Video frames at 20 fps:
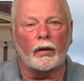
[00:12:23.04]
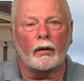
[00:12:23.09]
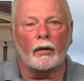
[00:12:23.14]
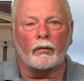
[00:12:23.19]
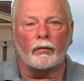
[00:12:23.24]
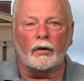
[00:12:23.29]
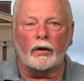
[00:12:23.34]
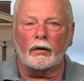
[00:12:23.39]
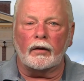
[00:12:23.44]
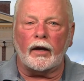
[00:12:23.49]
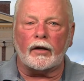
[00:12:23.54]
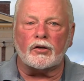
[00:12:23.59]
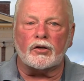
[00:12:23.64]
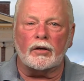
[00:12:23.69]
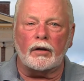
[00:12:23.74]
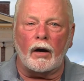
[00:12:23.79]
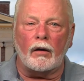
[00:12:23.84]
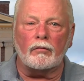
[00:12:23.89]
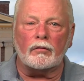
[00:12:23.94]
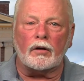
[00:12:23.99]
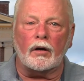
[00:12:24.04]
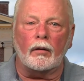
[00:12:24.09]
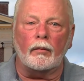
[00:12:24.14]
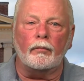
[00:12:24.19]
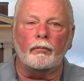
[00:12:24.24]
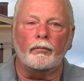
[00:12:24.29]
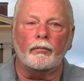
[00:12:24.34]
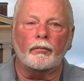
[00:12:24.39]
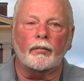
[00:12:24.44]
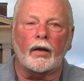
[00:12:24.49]
The election
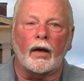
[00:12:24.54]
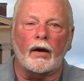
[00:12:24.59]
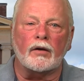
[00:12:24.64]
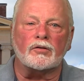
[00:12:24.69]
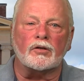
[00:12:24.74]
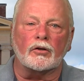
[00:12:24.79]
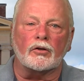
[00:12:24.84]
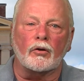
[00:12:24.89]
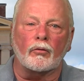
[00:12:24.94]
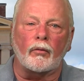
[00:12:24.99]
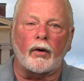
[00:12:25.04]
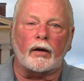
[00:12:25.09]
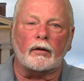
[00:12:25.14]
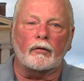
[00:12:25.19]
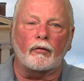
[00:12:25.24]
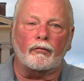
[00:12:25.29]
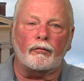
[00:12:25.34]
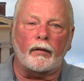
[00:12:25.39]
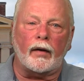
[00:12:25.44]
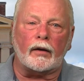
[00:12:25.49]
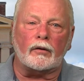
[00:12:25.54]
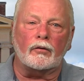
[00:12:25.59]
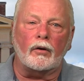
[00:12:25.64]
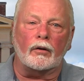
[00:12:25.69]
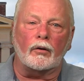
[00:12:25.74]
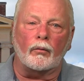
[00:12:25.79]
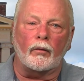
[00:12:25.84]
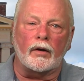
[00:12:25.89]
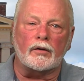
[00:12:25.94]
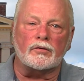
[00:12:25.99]
outcome has a direct effect on
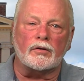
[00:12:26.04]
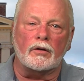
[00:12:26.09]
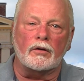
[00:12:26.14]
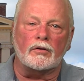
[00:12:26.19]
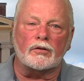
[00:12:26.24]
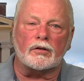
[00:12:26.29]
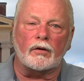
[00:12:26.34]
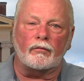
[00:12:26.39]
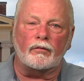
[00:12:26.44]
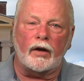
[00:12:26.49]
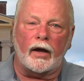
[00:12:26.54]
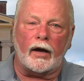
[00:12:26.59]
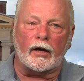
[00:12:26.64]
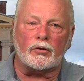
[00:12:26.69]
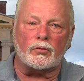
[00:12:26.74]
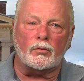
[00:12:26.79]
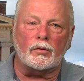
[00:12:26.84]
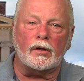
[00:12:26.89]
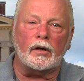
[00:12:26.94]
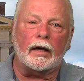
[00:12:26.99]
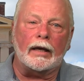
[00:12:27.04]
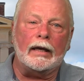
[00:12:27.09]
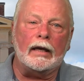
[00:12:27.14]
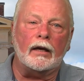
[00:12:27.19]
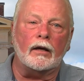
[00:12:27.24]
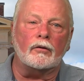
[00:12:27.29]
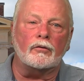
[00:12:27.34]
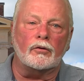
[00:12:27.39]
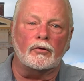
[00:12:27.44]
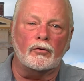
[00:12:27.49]
the residents of Nashua
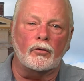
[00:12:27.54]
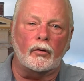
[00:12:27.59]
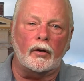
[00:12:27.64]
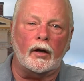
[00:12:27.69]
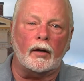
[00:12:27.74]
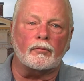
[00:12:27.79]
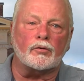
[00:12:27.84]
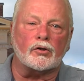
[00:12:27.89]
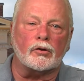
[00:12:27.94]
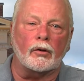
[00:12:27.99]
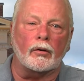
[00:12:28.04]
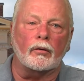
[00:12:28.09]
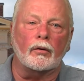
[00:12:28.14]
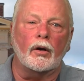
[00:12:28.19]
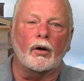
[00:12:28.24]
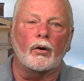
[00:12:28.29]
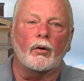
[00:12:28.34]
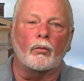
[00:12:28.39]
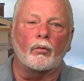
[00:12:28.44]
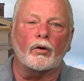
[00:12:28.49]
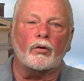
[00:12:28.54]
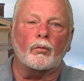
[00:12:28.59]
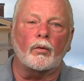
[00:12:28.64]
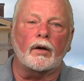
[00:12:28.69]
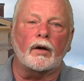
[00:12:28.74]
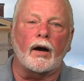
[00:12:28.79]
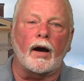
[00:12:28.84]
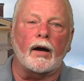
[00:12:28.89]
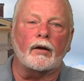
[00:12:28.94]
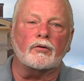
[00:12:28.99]
and New Hampshire with
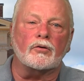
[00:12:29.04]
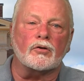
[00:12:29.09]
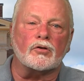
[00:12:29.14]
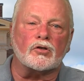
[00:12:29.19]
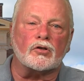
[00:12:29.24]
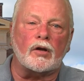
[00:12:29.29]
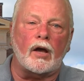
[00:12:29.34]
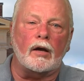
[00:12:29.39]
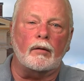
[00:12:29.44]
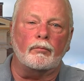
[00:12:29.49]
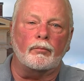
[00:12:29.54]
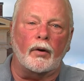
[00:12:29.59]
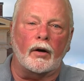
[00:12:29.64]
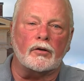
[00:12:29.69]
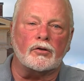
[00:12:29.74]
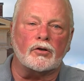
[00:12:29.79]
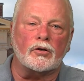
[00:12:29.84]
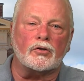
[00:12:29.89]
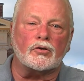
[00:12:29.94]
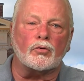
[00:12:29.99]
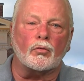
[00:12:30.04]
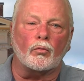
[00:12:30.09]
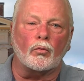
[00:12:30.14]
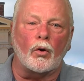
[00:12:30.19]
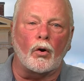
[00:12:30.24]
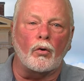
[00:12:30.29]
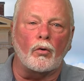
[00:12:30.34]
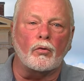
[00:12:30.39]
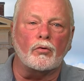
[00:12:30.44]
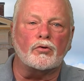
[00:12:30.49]
regard to state budgets,
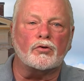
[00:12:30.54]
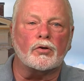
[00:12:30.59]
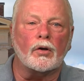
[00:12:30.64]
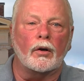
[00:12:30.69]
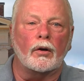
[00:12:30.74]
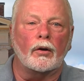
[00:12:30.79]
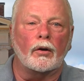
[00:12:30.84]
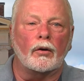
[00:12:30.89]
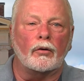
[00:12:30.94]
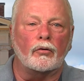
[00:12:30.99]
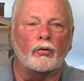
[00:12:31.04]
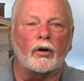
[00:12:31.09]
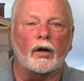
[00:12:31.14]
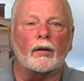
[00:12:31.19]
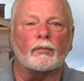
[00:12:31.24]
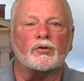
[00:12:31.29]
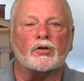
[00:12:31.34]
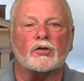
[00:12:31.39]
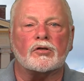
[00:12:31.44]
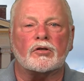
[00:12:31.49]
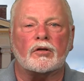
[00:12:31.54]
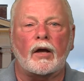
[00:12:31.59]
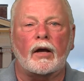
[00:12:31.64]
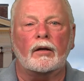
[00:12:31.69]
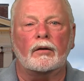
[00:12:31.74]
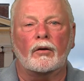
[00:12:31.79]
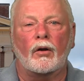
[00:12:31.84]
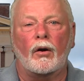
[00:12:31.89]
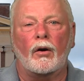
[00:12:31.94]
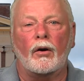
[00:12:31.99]
roads, New Hampshire
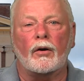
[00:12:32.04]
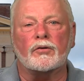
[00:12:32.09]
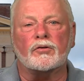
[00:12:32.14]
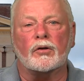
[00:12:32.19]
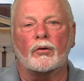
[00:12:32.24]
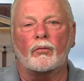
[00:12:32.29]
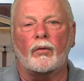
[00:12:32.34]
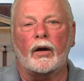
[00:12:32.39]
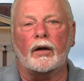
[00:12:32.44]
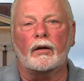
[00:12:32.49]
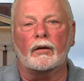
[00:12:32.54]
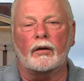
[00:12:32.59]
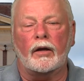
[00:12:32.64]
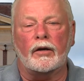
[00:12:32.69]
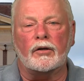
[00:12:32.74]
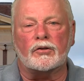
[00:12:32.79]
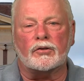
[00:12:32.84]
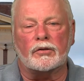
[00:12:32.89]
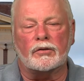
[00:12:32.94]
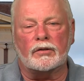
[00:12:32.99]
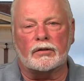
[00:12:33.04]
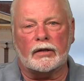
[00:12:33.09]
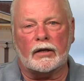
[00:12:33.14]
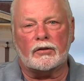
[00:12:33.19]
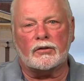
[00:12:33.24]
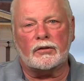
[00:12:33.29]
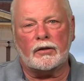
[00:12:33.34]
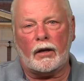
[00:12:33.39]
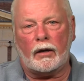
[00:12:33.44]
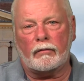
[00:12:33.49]
state laws and regulations,
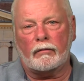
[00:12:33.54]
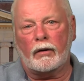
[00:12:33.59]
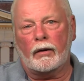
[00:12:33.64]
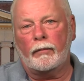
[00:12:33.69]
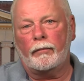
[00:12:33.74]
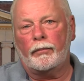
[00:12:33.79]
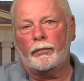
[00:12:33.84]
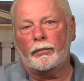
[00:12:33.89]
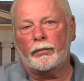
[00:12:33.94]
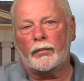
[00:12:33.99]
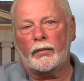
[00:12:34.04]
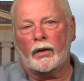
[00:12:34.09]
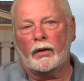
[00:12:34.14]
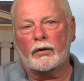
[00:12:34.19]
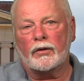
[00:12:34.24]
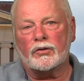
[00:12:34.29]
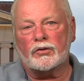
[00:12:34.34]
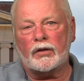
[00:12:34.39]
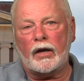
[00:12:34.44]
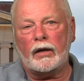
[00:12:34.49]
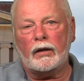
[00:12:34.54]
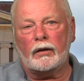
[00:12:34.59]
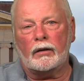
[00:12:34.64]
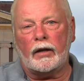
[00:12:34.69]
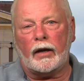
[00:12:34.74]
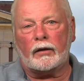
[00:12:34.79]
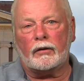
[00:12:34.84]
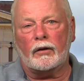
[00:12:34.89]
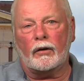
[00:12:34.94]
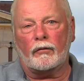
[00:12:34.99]
etc. State
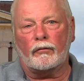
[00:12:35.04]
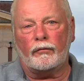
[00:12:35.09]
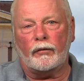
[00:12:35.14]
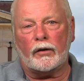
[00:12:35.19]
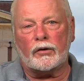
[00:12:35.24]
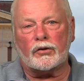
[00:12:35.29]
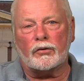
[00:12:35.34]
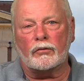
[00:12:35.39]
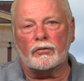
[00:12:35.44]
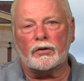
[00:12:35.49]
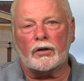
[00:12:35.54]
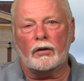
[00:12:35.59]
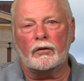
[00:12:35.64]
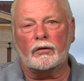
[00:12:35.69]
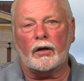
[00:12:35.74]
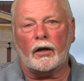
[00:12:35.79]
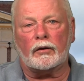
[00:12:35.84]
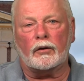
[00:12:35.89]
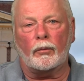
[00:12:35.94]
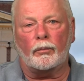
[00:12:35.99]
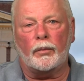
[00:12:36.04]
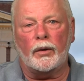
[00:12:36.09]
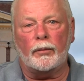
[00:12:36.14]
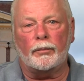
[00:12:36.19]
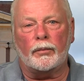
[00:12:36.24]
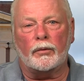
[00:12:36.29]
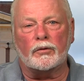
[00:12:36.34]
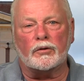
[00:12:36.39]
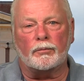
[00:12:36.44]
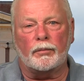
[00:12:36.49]
elected officials conduct the
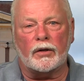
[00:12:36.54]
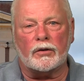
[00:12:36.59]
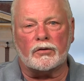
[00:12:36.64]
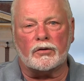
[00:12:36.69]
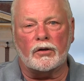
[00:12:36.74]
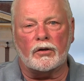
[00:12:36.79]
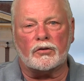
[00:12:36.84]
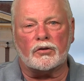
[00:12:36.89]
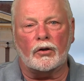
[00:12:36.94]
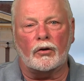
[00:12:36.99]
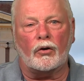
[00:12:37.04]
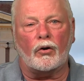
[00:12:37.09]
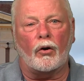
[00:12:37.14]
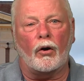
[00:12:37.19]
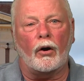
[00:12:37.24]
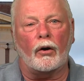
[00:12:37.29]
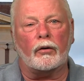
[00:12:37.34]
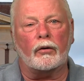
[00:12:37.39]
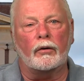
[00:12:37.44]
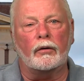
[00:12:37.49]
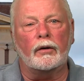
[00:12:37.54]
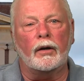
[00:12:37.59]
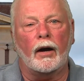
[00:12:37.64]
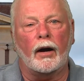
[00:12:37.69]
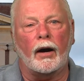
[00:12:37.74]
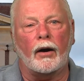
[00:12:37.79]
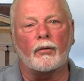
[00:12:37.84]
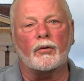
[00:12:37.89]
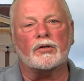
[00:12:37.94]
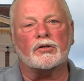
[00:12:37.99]
people's business in Concord,
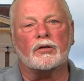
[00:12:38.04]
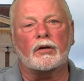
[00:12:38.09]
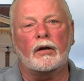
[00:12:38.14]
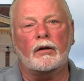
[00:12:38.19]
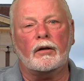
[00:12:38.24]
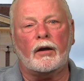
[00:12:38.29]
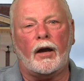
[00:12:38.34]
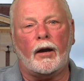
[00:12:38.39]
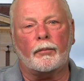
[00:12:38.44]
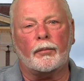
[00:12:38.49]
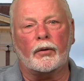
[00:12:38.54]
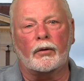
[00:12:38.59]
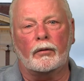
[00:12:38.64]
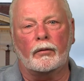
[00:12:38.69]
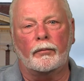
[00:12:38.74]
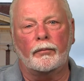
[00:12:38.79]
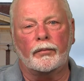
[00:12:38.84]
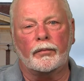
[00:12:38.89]
our state capital.